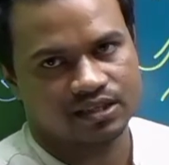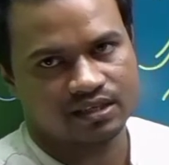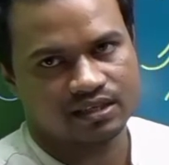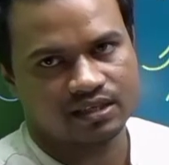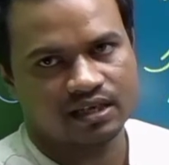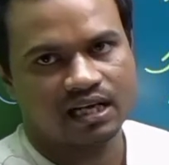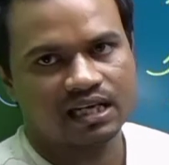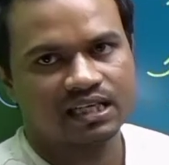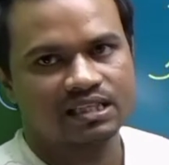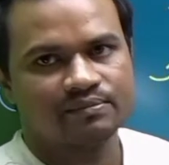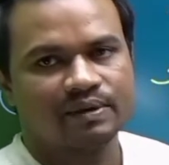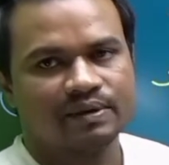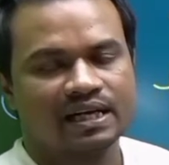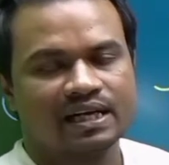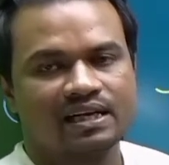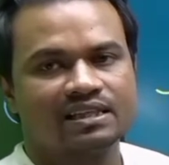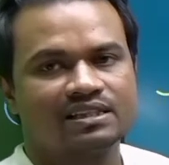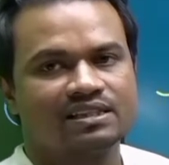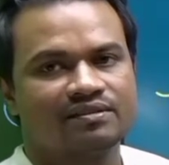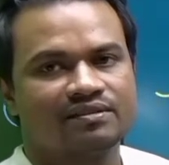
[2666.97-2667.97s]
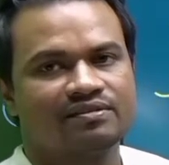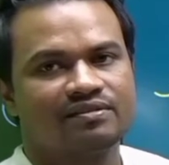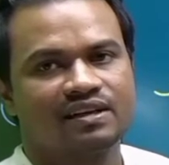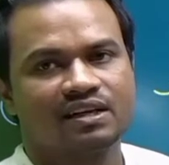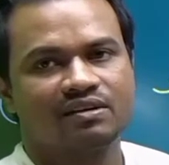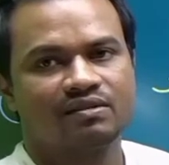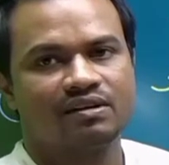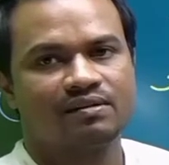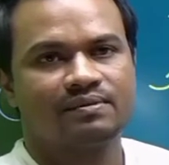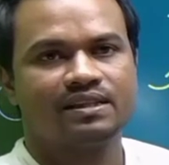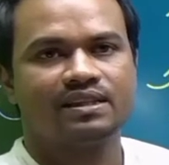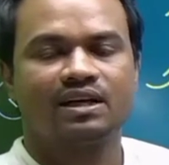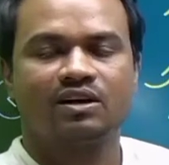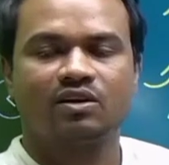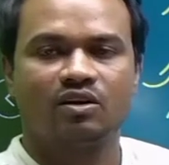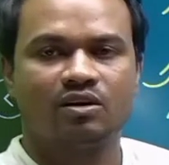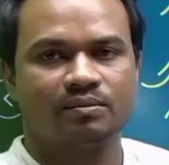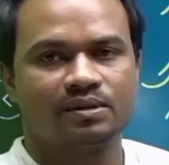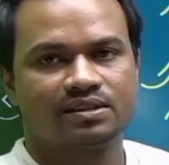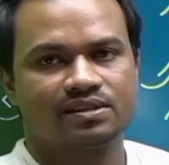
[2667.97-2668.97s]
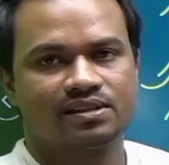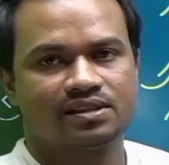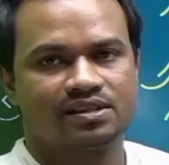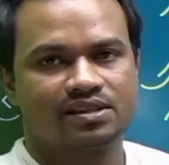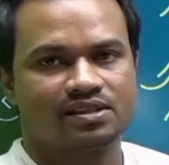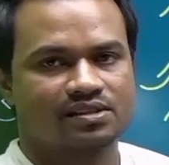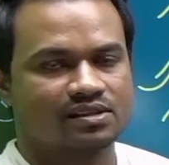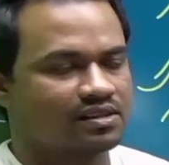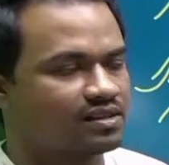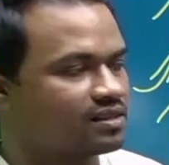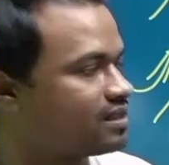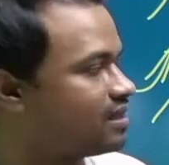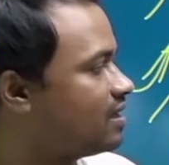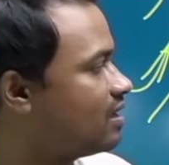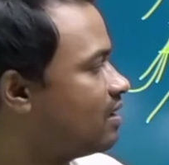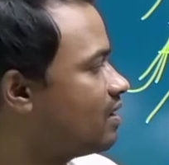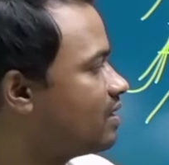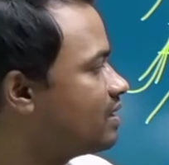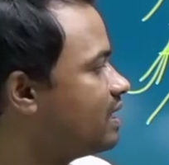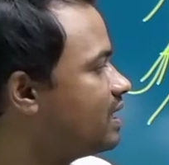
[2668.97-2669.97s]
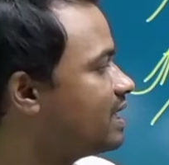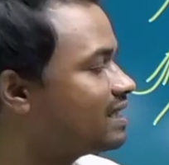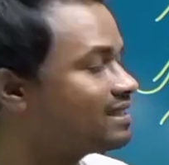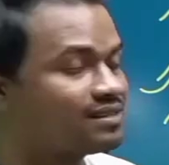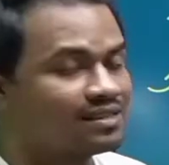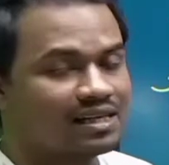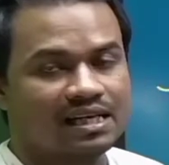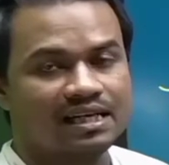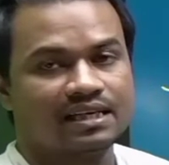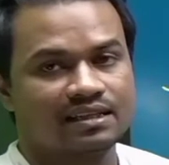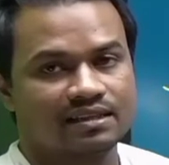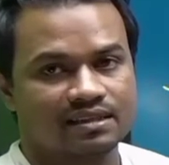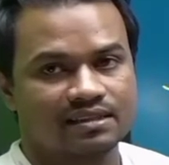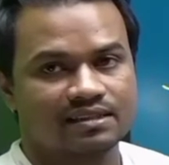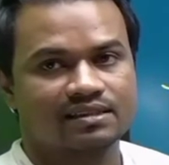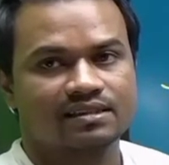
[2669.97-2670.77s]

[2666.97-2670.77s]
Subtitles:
Ultimately sufferer will be the common citizen or the national interest.